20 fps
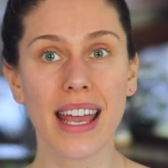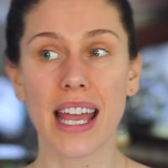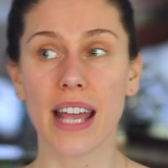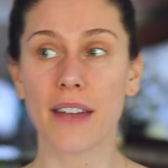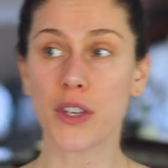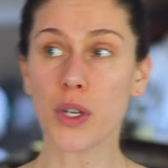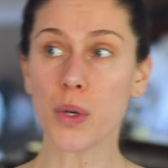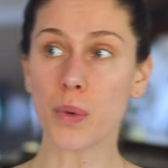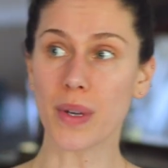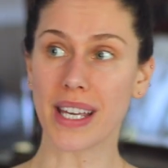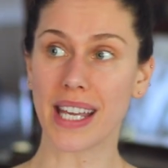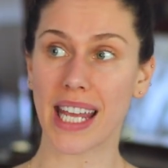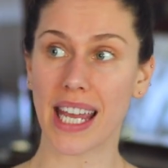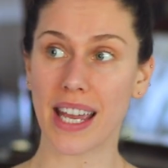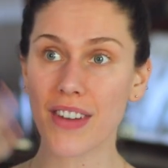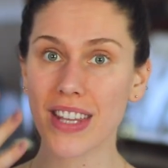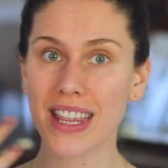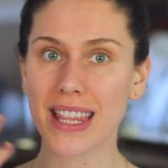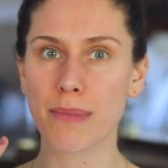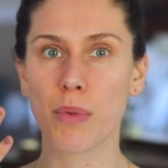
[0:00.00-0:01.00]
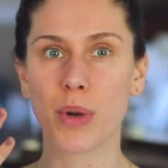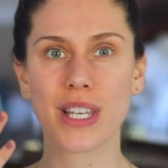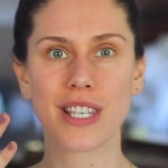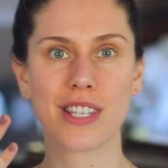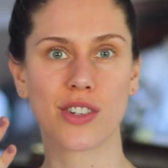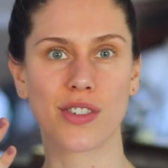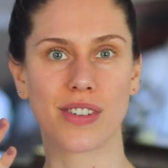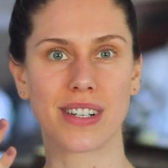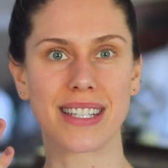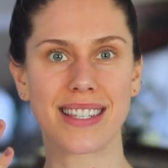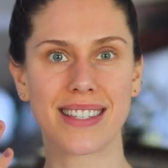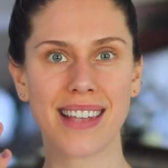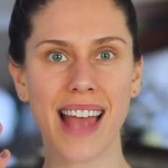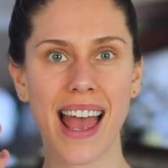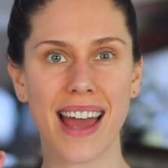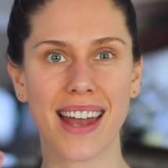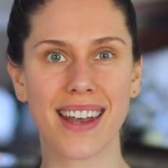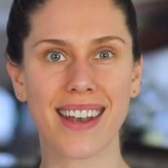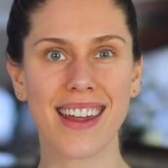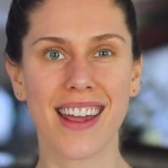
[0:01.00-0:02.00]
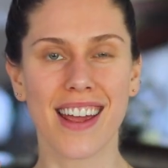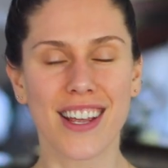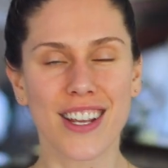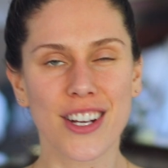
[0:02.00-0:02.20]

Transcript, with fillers: if you give it the moisture instead,